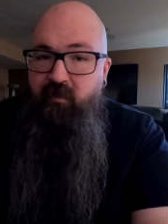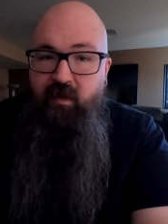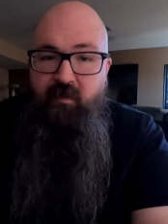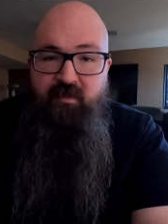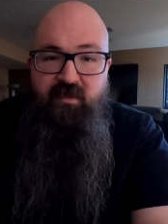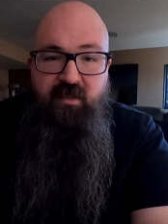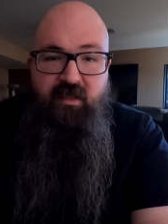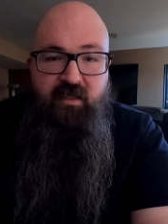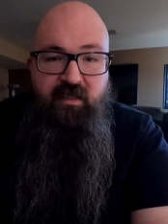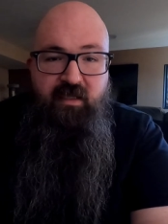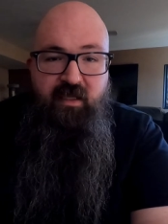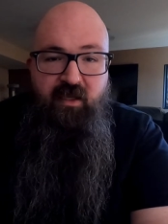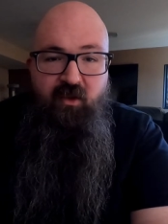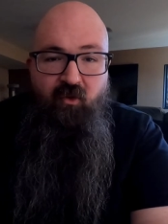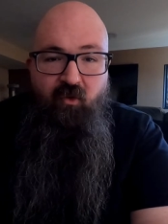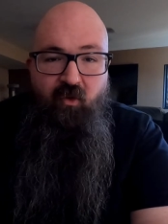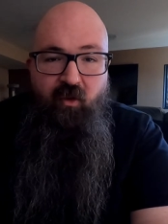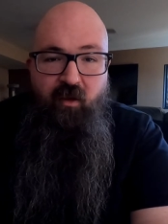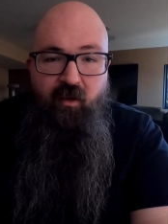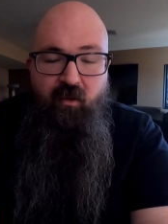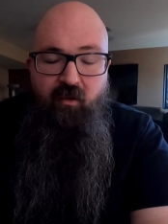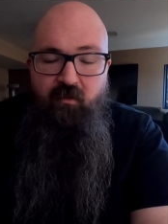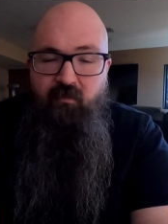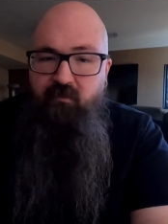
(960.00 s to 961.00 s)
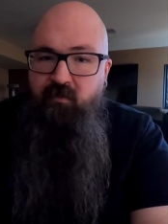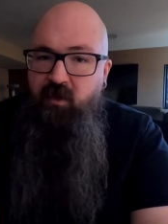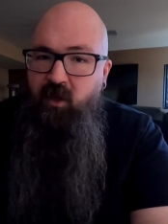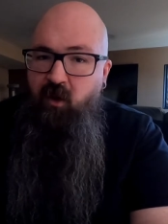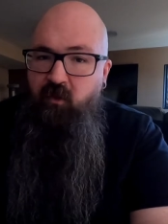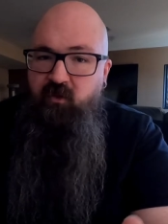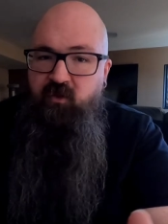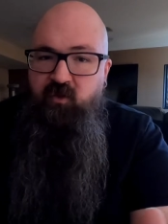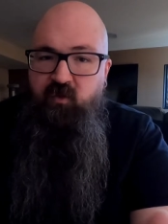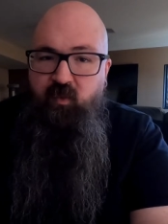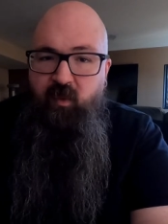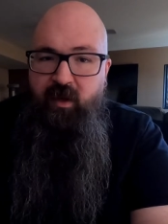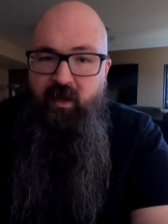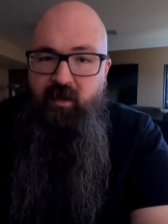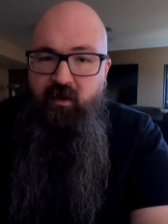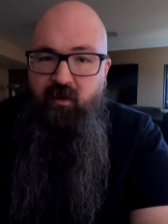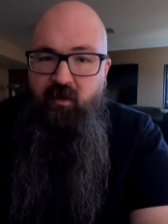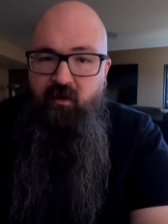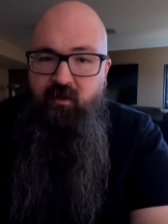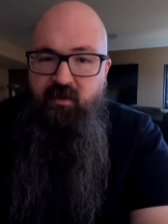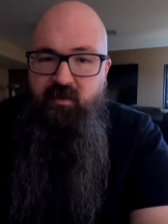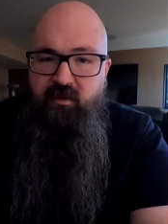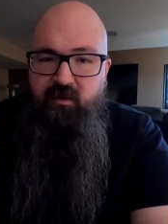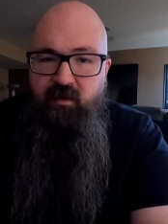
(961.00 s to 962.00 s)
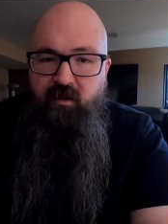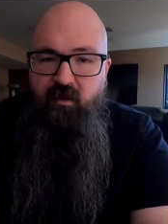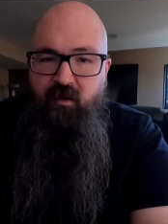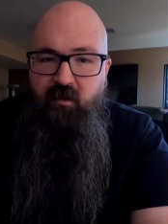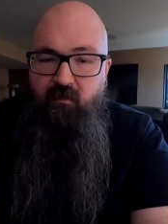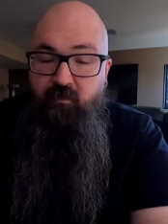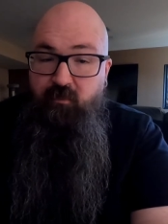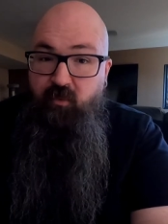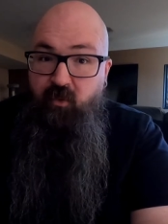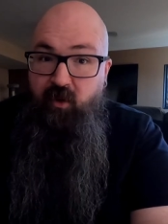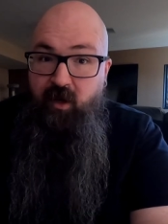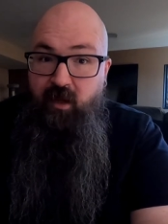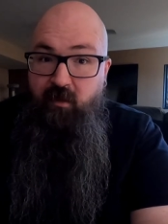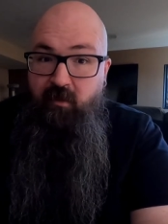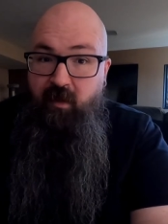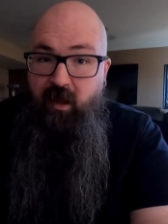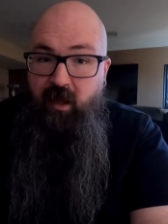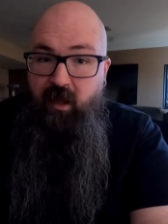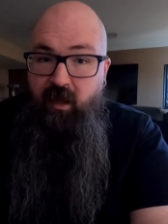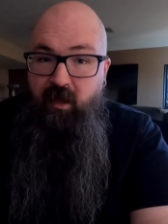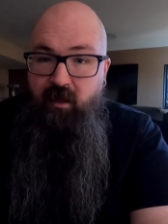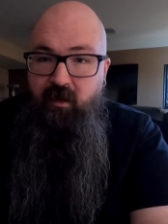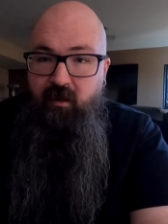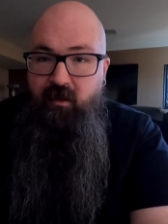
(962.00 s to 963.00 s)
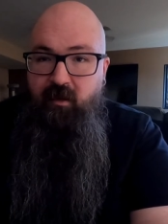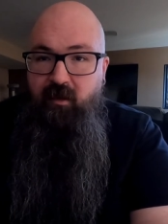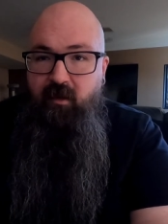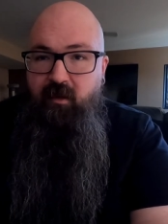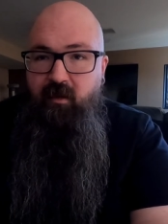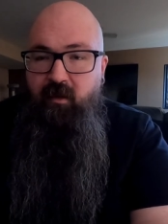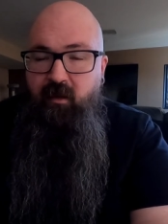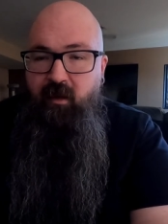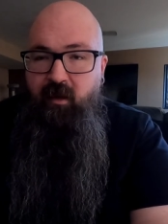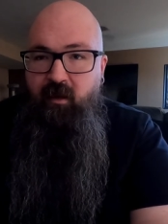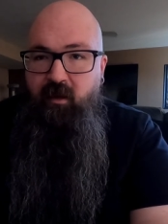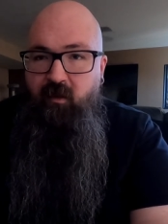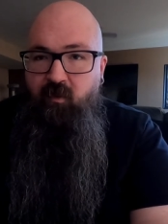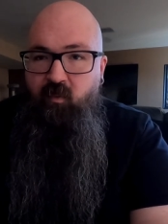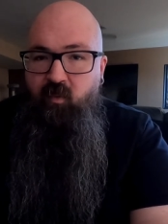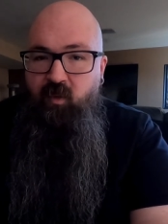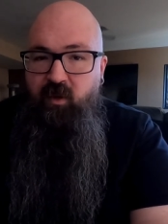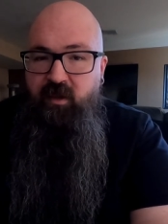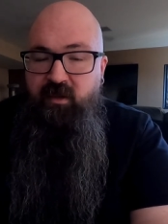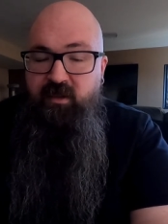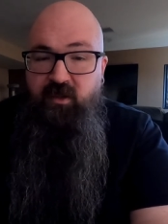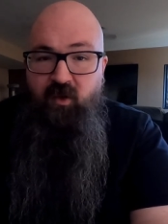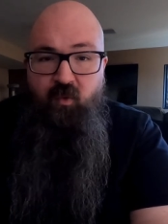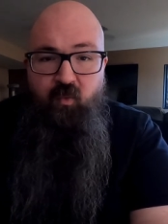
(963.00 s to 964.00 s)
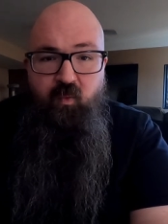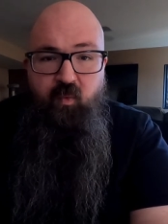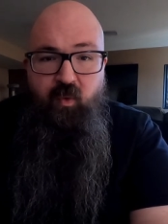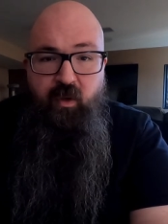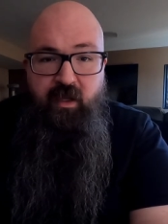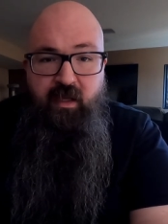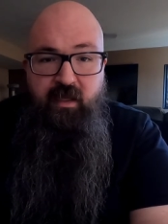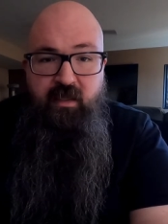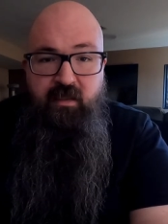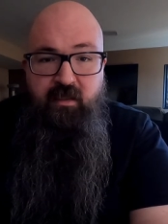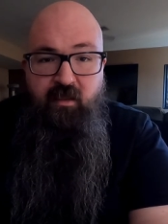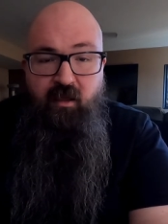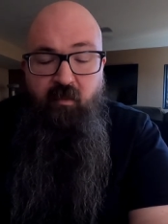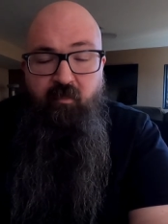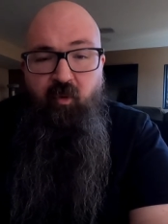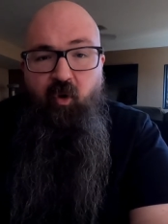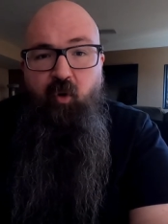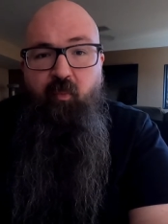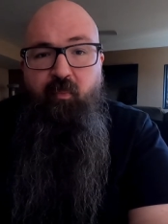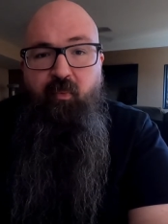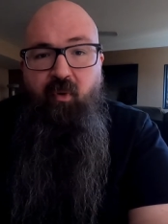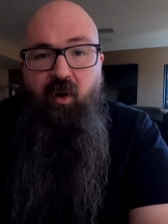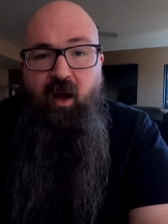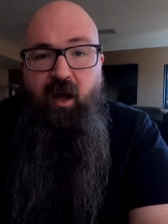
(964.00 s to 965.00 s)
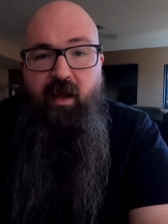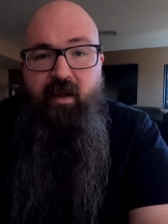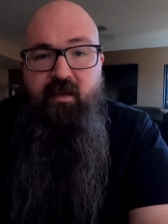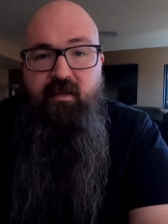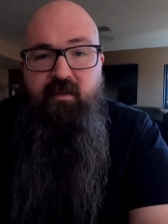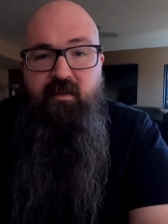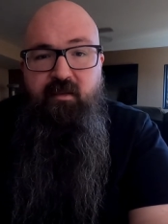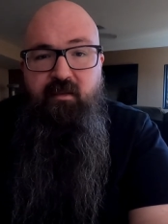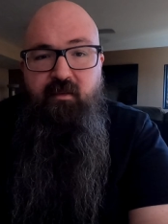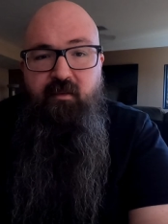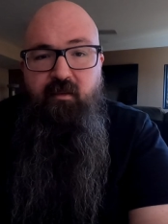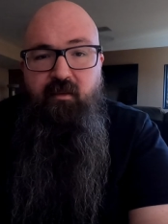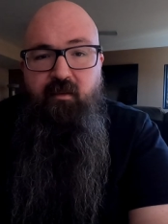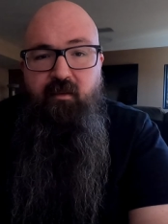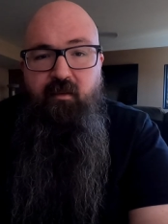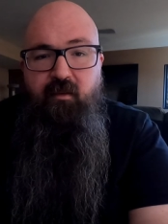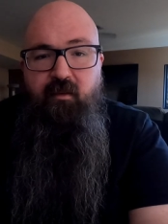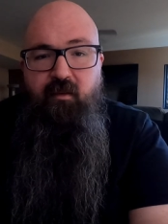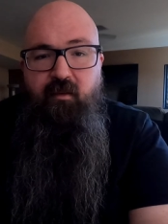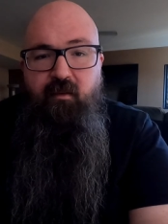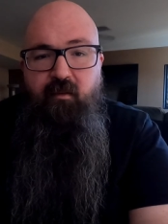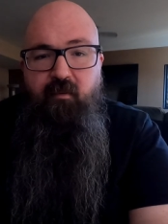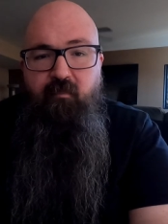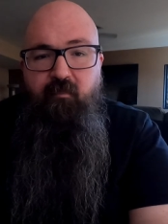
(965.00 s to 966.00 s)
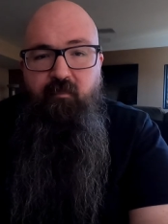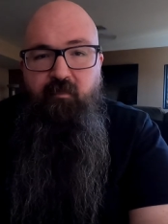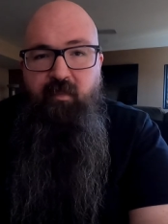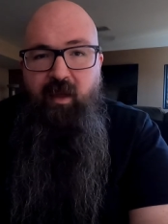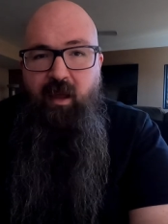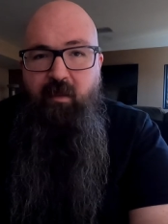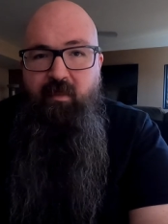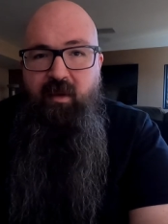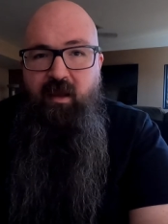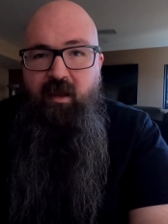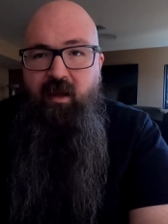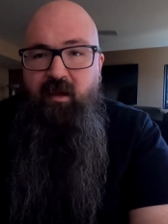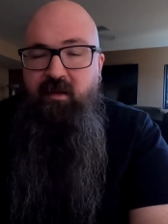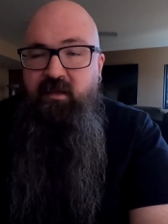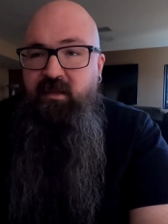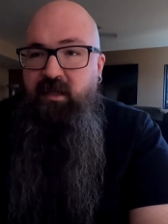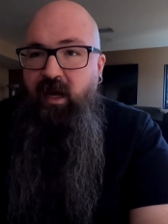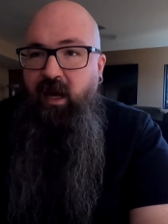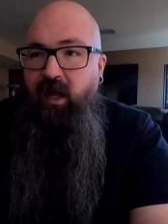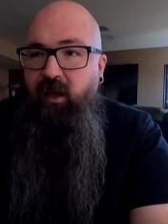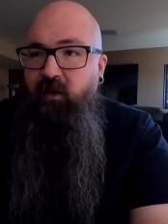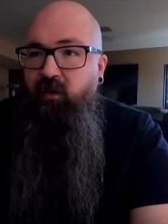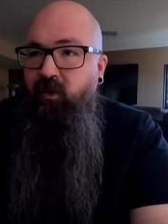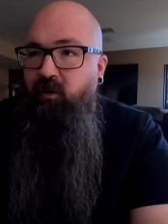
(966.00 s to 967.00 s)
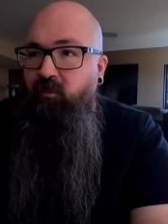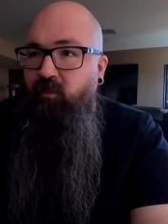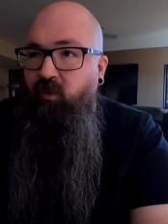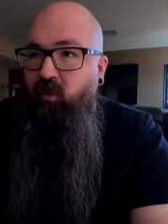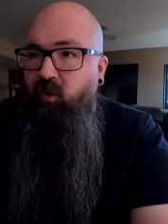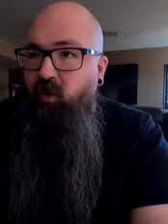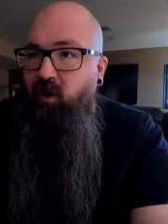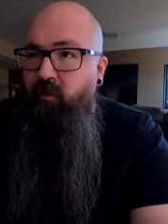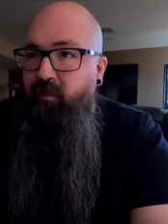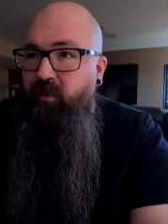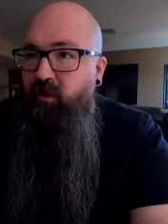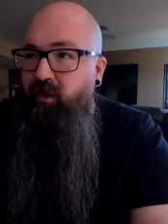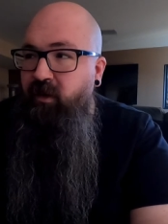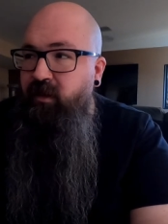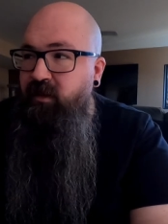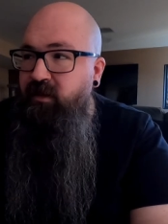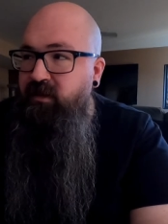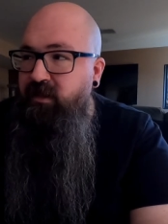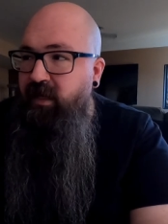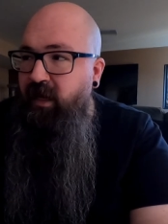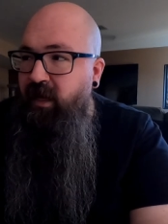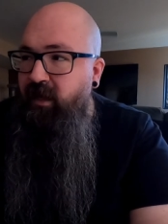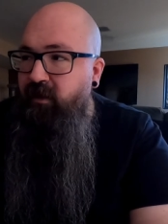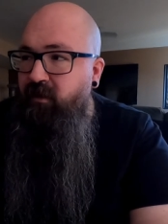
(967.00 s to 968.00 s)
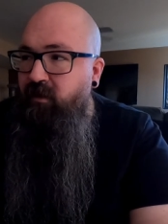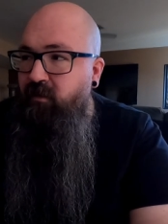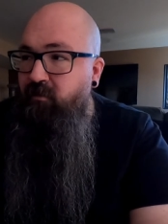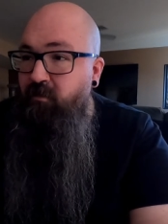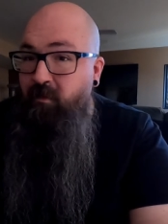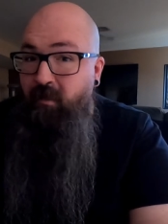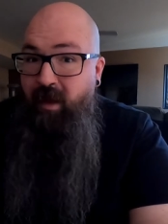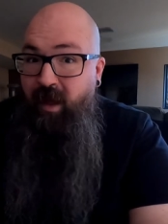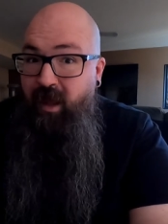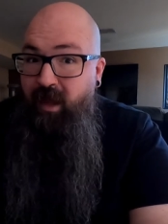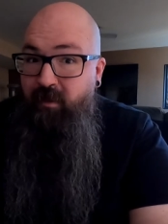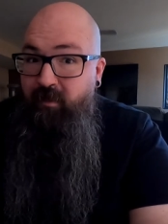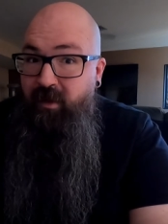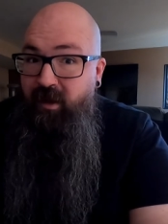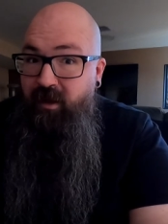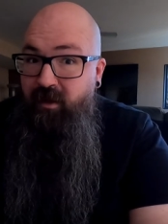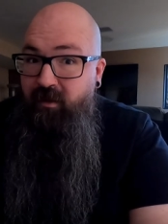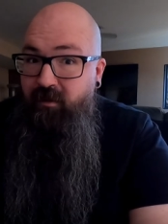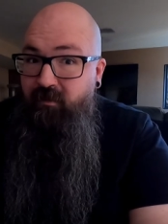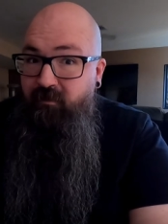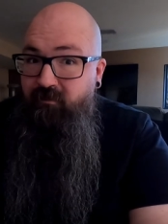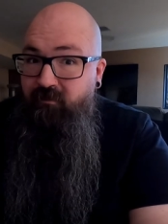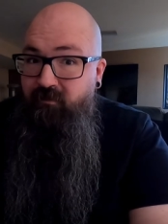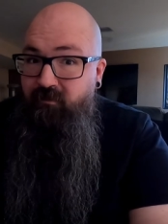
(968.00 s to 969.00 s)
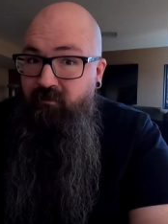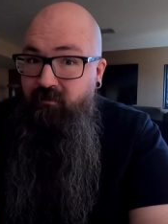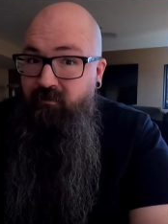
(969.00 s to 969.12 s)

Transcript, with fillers: of MCT oil, no sweeteners, pre made, and it was a reasonable price, mm. maybe a dollar more per container, maybe.